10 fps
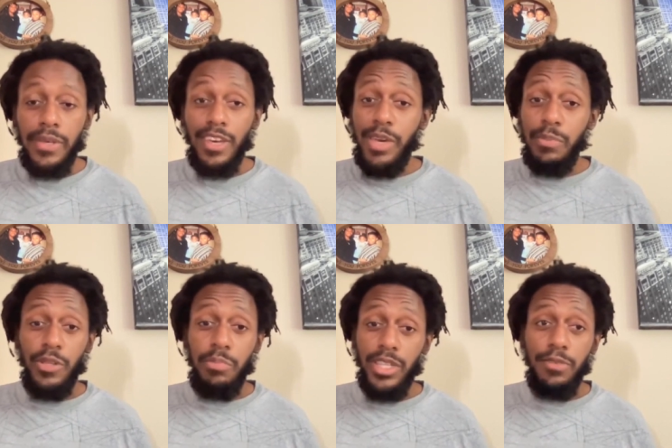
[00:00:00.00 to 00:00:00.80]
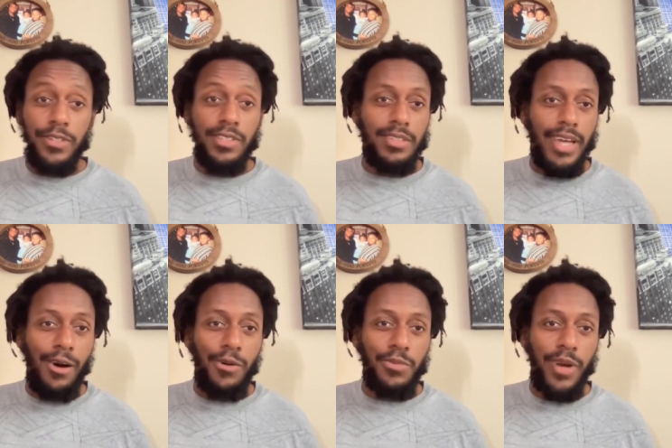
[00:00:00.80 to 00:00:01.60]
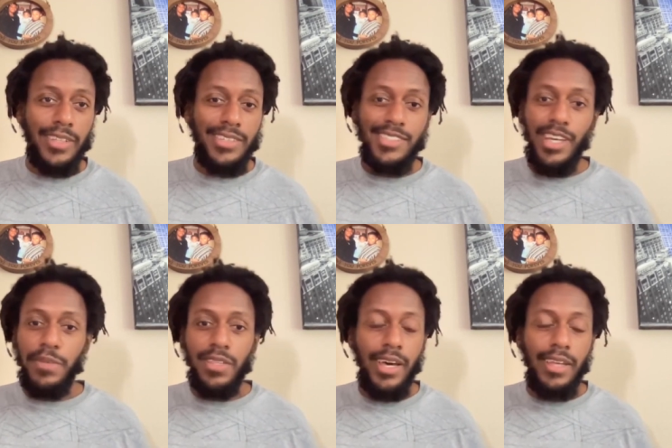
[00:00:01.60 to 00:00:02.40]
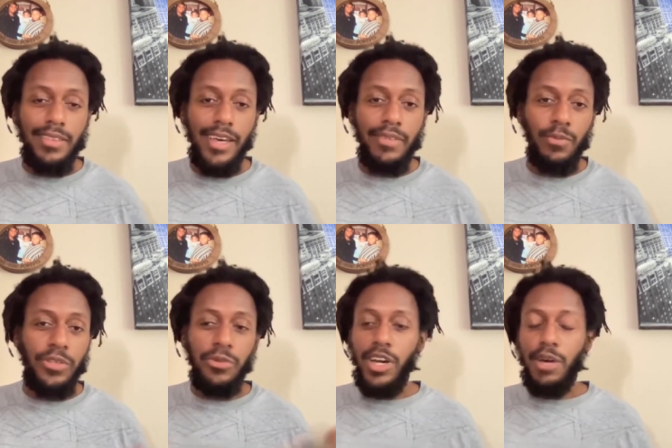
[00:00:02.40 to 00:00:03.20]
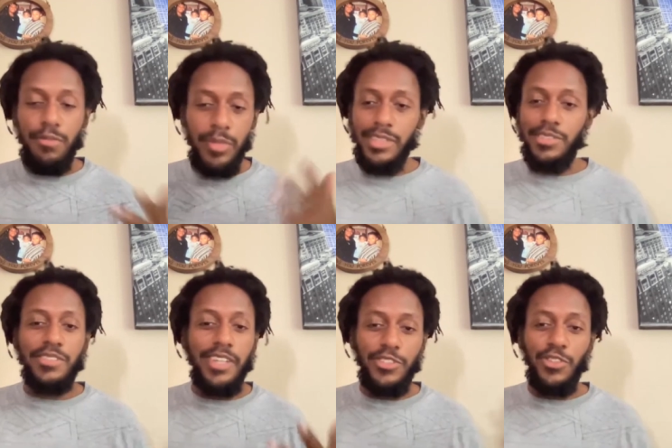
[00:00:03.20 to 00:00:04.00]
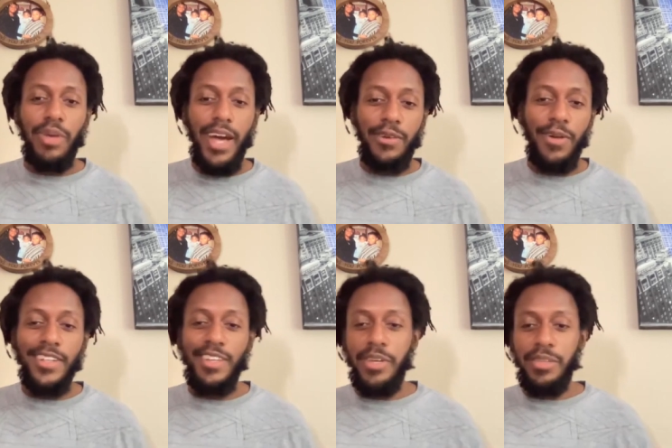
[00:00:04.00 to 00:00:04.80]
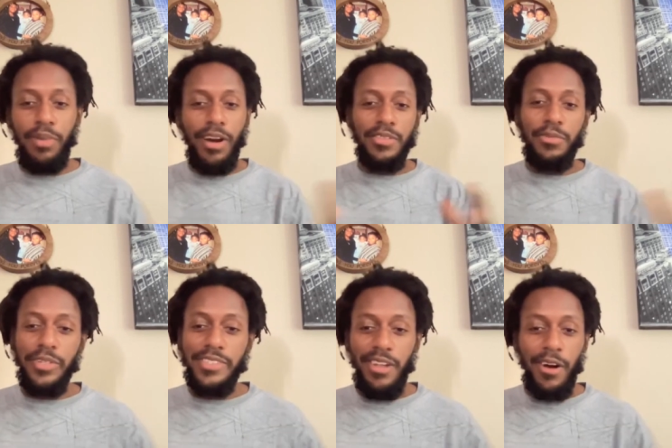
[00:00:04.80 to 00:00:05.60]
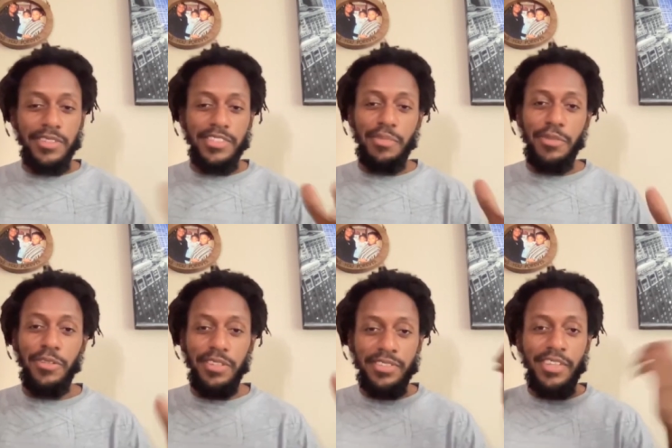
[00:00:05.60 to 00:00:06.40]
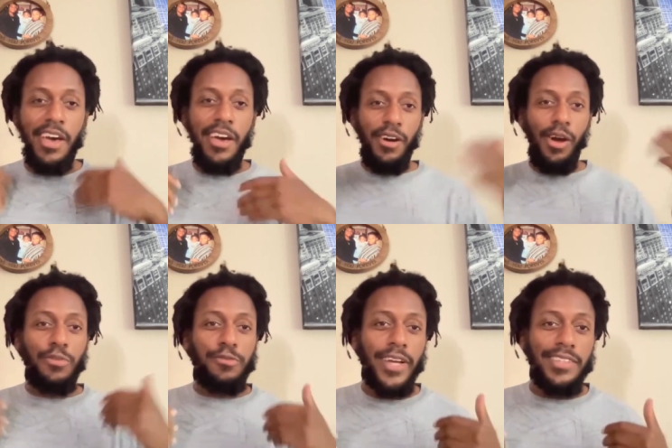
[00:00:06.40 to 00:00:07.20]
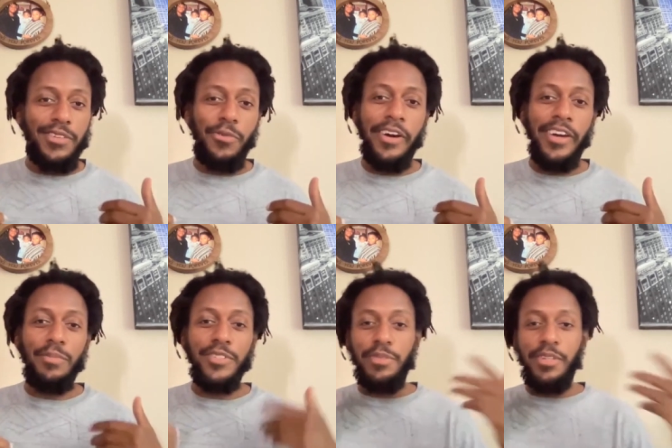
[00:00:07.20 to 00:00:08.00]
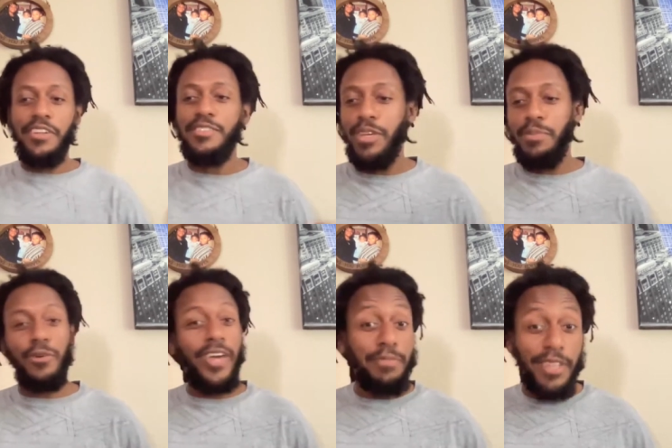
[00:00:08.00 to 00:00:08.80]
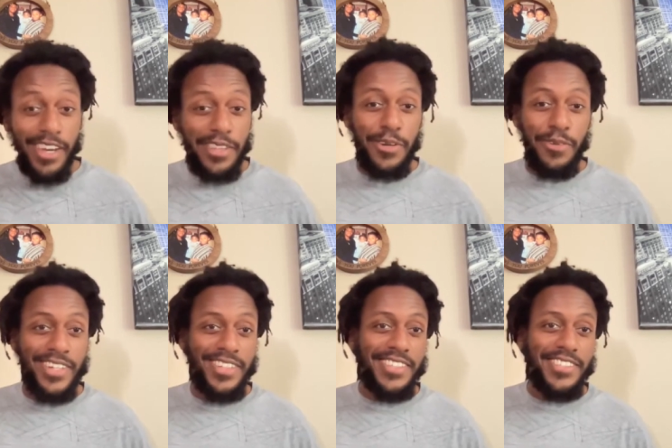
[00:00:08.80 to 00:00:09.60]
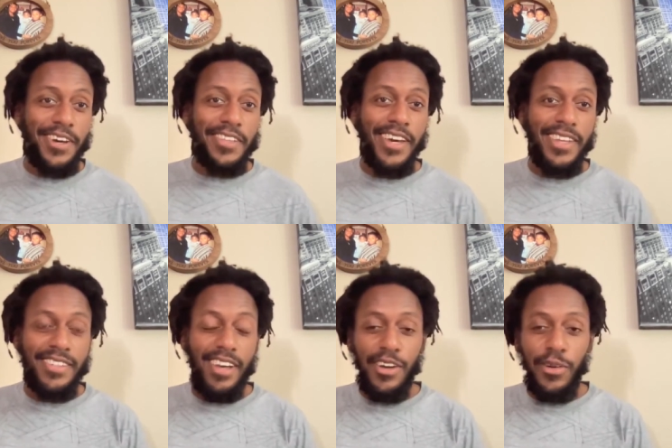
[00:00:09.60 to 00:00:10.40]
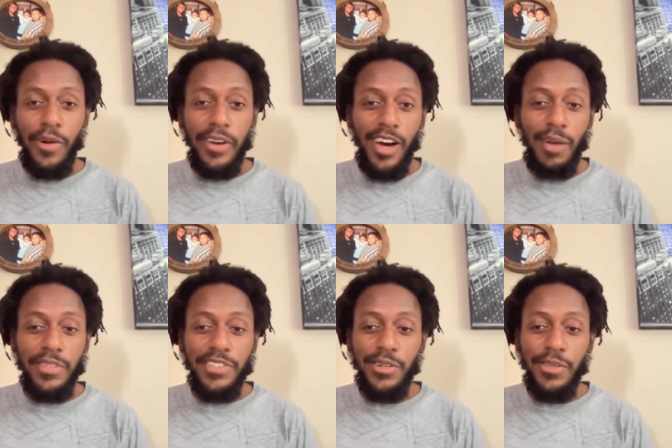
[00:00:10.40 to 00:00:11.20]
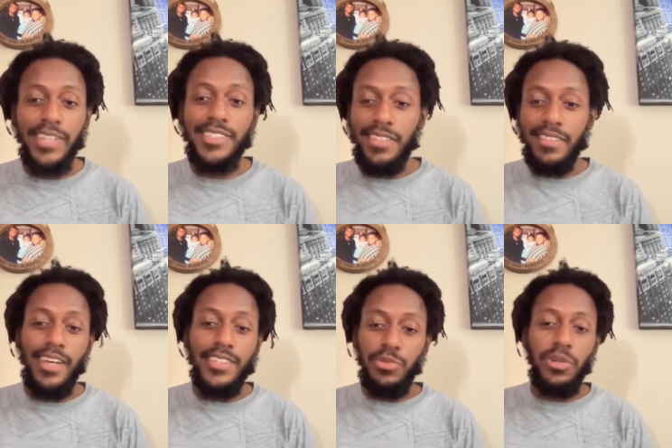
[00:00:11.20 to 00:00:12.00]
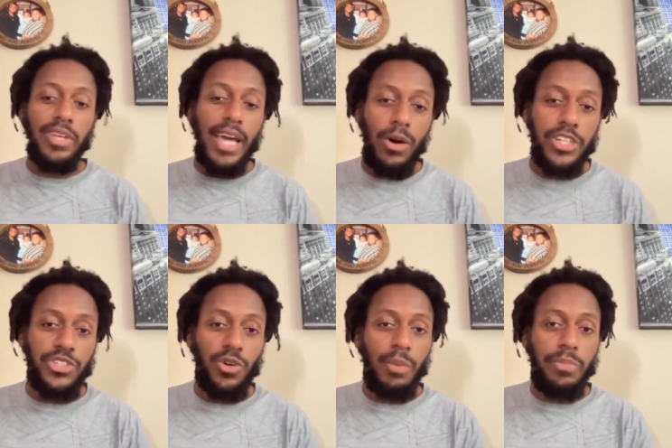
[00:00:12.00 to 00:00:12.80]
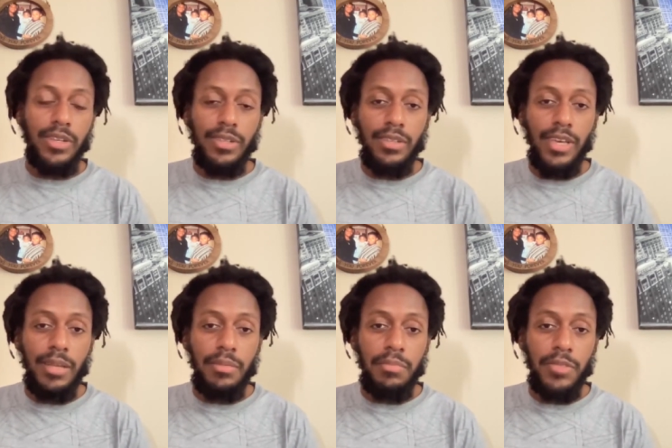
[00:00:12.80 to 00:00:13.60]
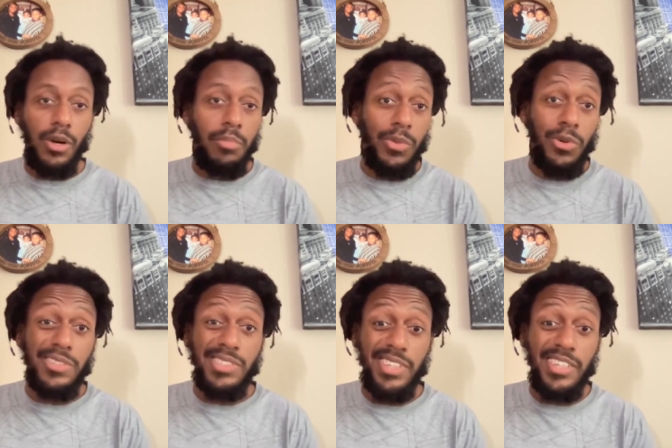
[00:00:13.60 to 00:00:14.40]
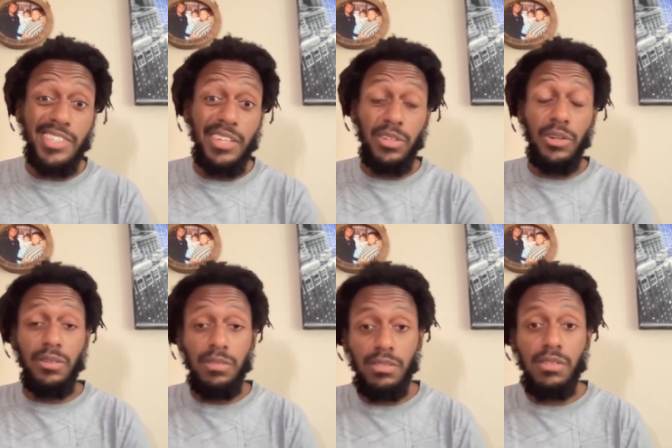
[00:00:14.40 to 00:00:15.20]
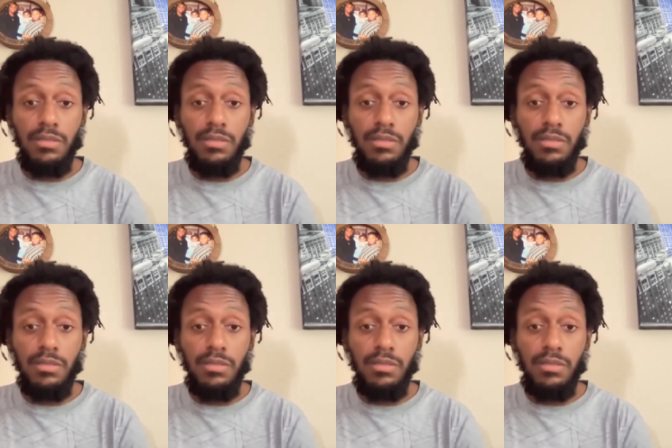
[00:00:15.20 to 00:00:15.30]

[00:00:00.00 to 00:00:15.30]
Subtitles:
give people the benefit of the doubt, right, is something that when you come from an intersectional background, I mean, part of the reason all these communities are reflected in who I am is because people came together, right? And I saw that growing up. And so that's really how I show up and my role as a state senator.